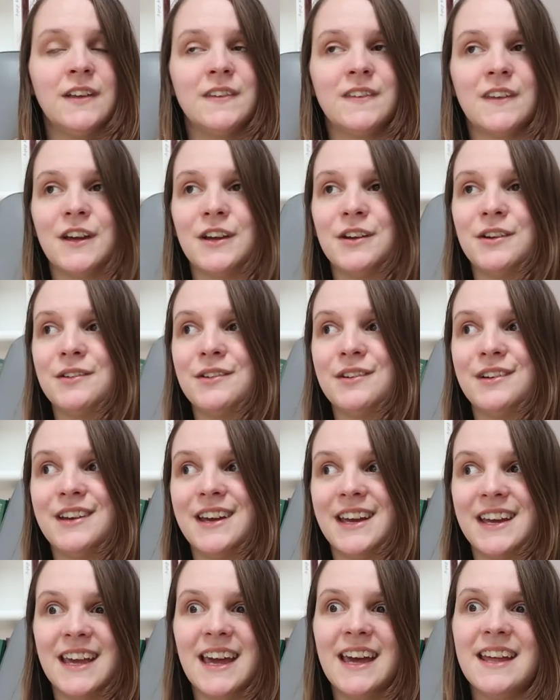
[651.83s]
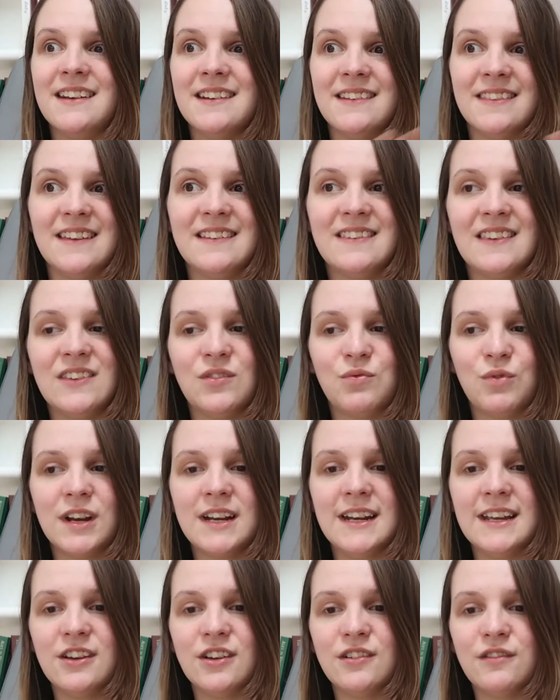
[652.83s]
So again, this is
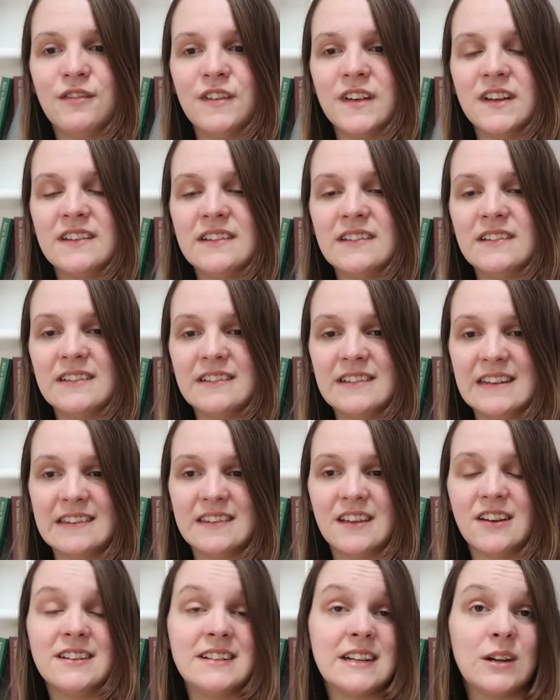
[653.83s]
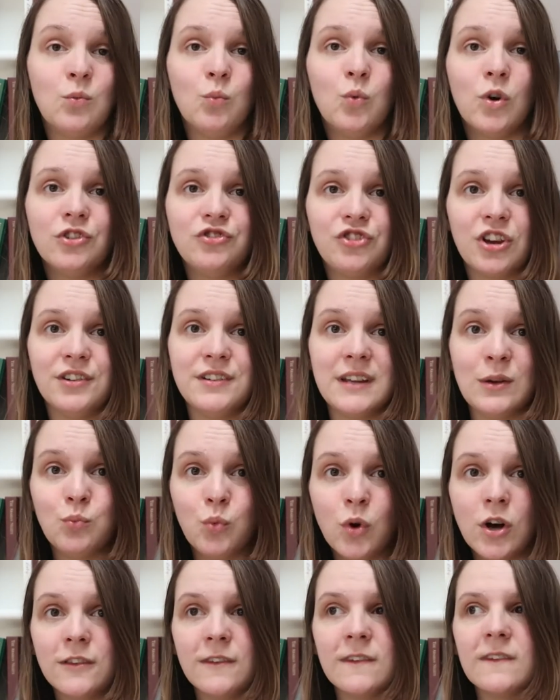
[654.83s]
really good for deciding what Jodie
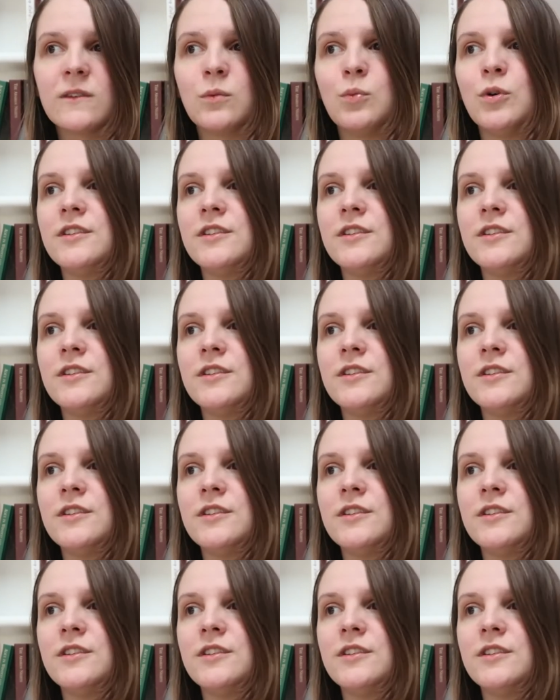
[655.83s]
wants.